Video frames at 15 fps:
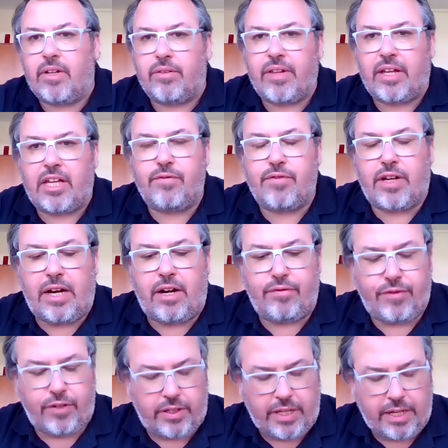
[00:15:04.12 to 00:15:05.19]
No, thank you for
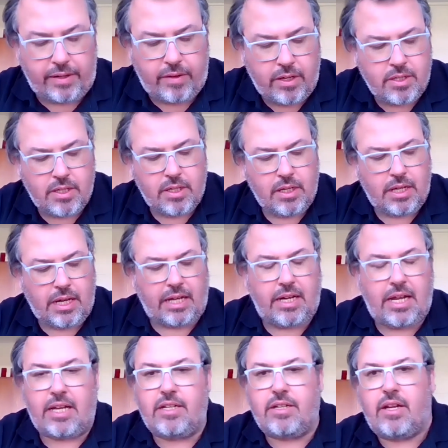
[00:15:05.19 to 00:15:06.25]
clarifying that.
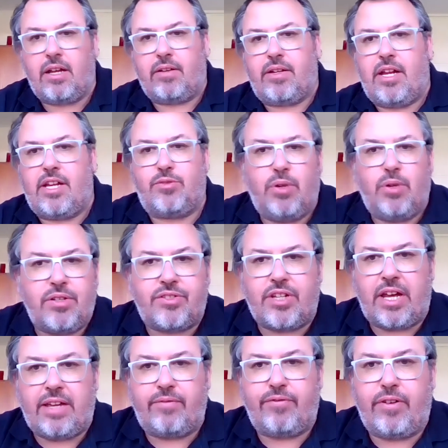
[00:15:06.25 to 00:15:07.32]
And it's worth
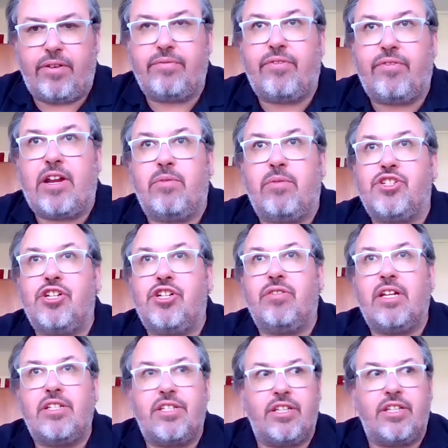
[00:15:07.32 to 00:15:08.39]
saying for anyone
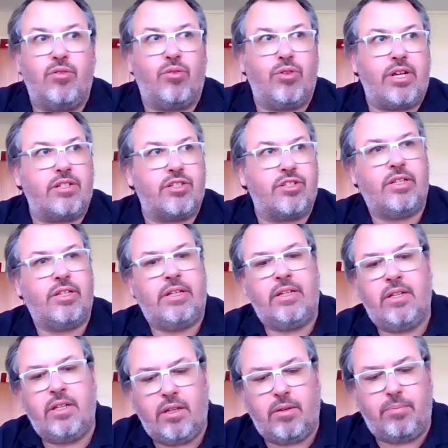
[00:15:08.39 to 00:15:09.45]
tuned into the audience,
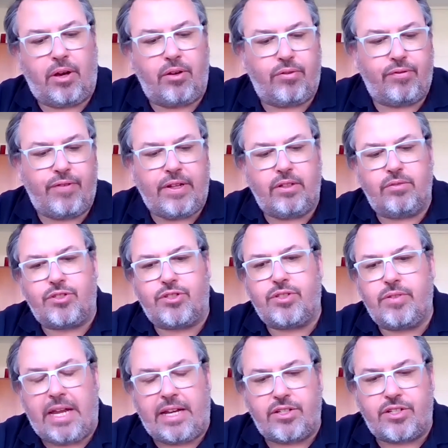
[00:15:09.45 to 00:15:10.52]
both
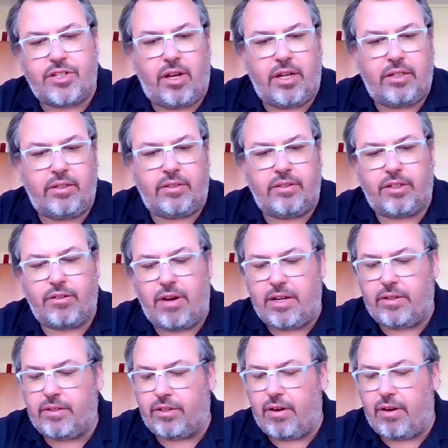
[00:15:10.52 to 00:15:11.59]
Phil's insight and the
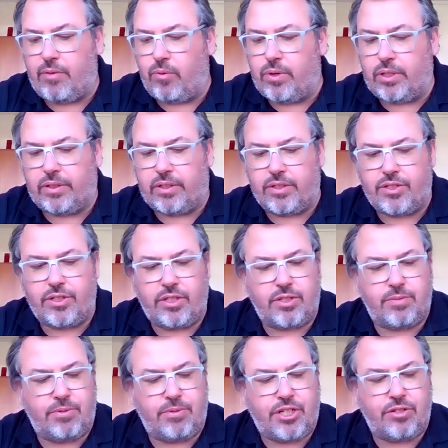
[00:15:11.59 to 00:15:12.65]
great work
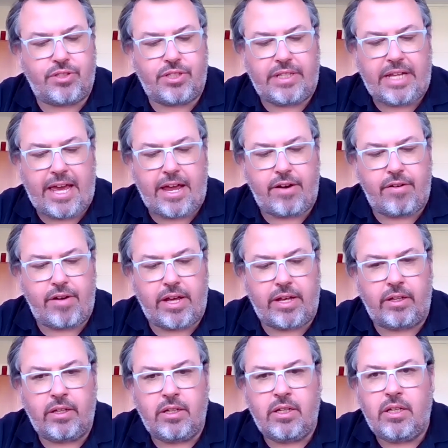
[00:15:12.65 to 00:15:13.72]
that's produced in that
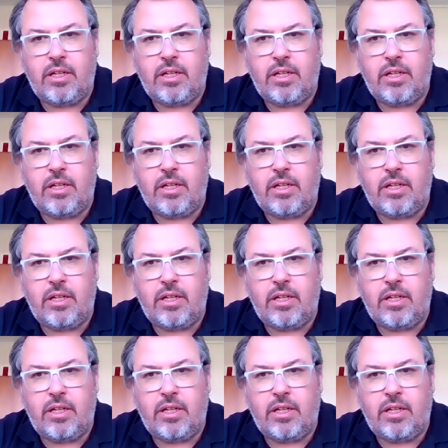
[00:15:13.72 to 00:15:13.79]
area,